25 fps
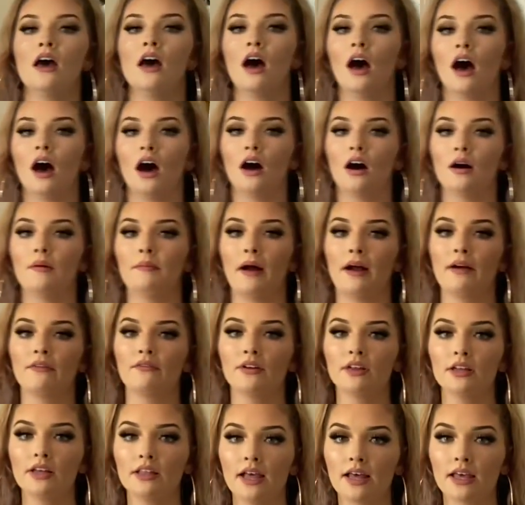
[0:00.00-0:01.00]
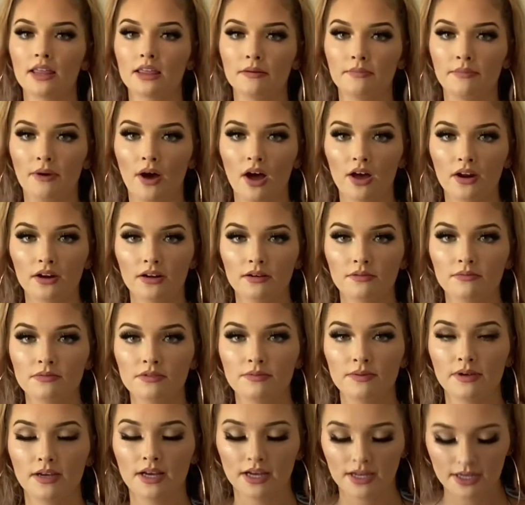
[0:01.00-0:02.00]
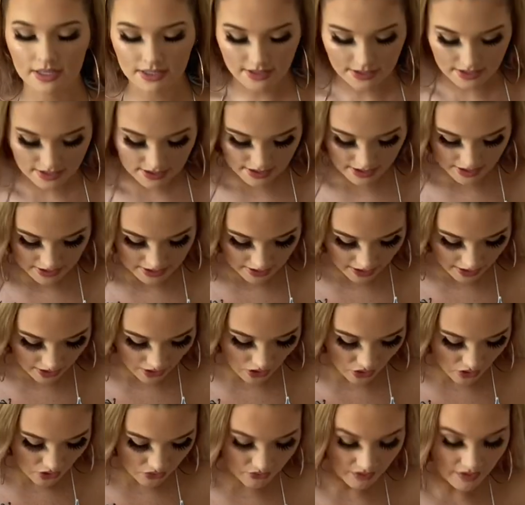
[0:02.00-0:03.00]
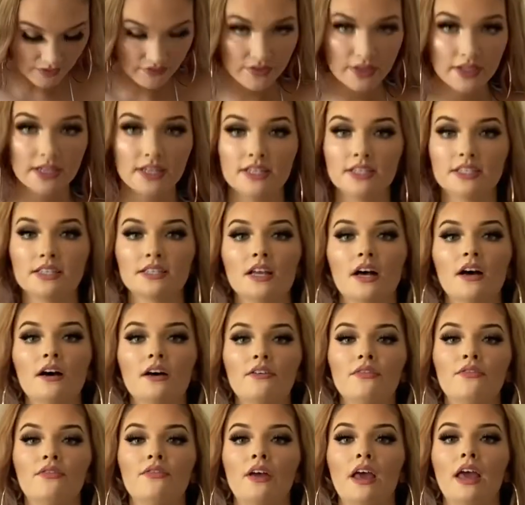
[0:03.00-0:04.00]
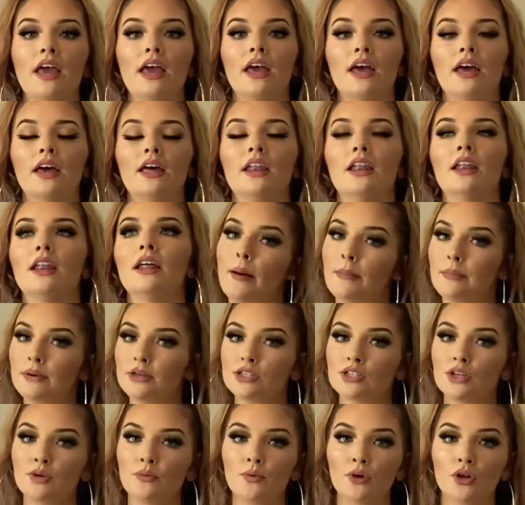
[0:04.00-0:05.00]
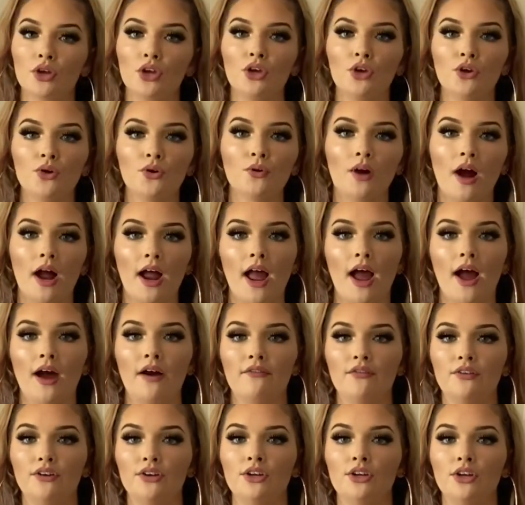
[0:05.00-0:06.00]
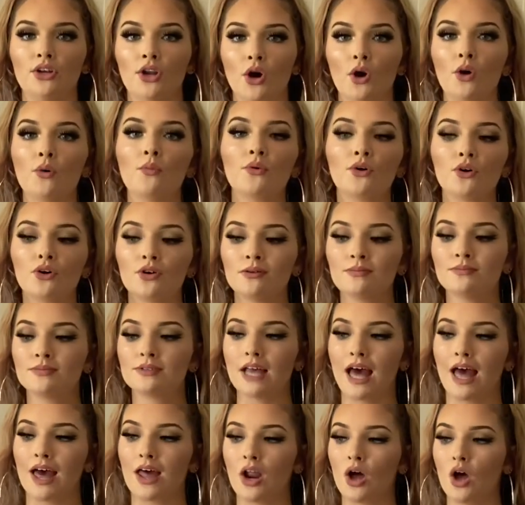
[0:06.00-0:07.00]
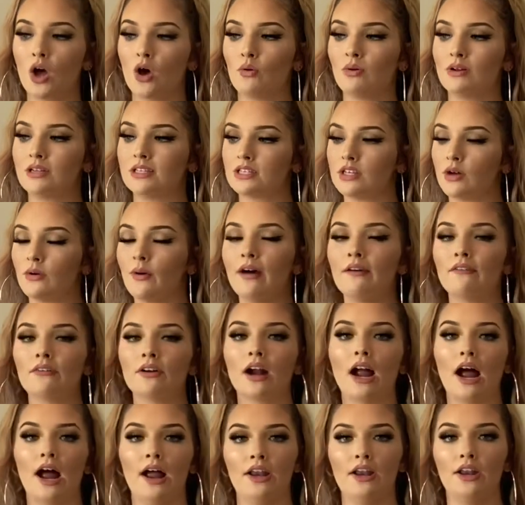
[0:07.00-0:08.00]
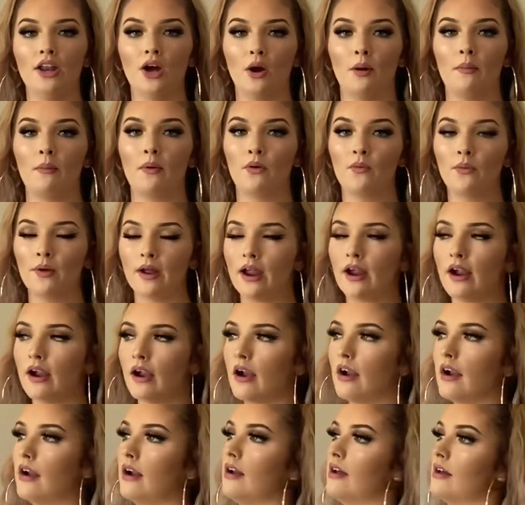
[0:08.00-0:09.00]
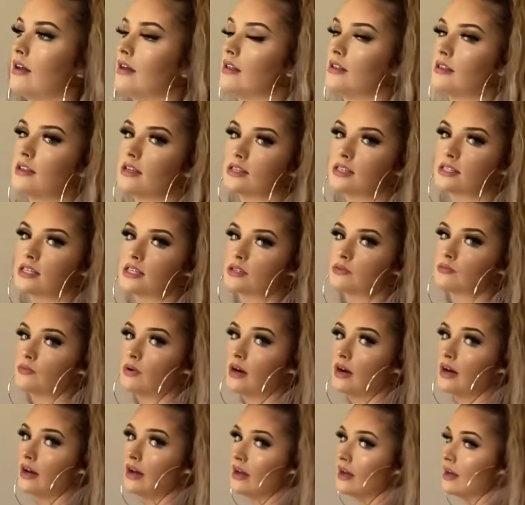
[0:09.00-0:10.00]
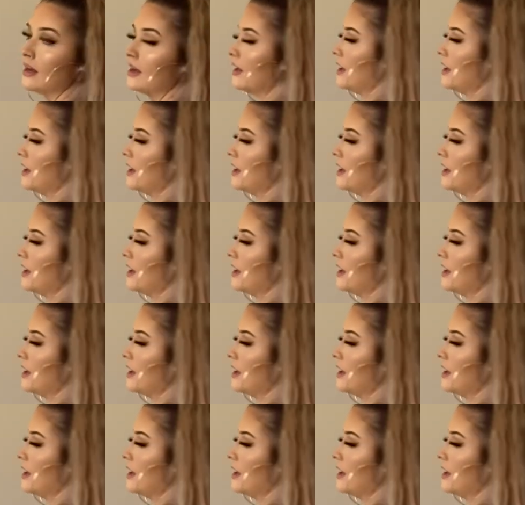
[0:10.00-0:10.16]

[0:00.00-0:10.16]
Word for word: Um, I really like the bottoms because it's like all ruffly and stuff and it's super cute. I have no boobs at all whatsoever. I know I'm aware. This is what